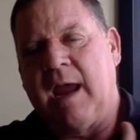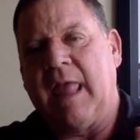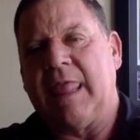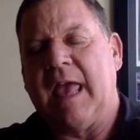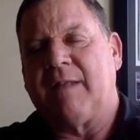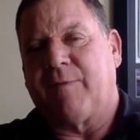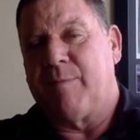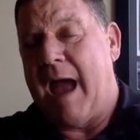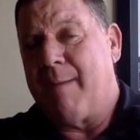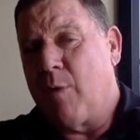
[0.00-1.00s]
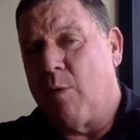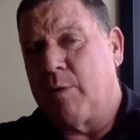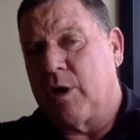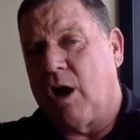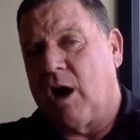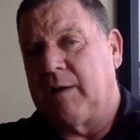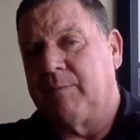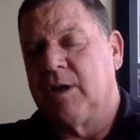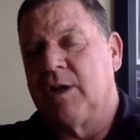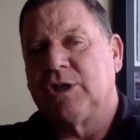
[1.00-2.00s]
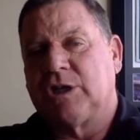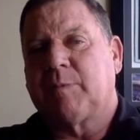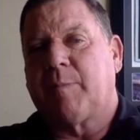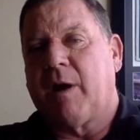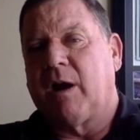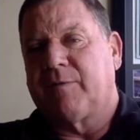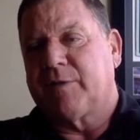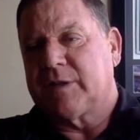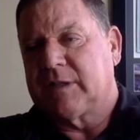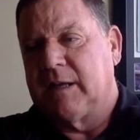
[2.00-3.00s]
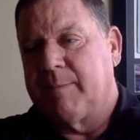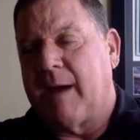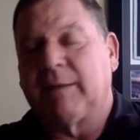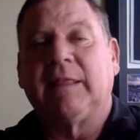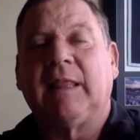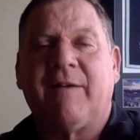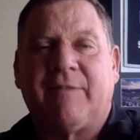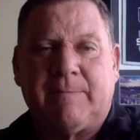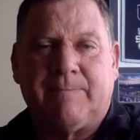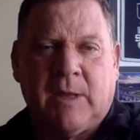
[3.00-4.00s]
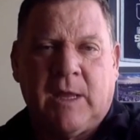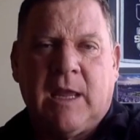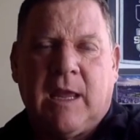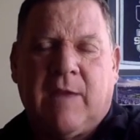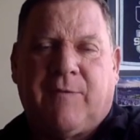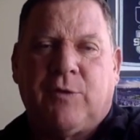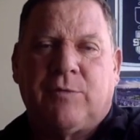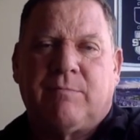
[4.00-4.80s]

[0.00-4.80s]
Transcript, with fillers: And then from that moment on, she's preparing for sleep. I'd love it if you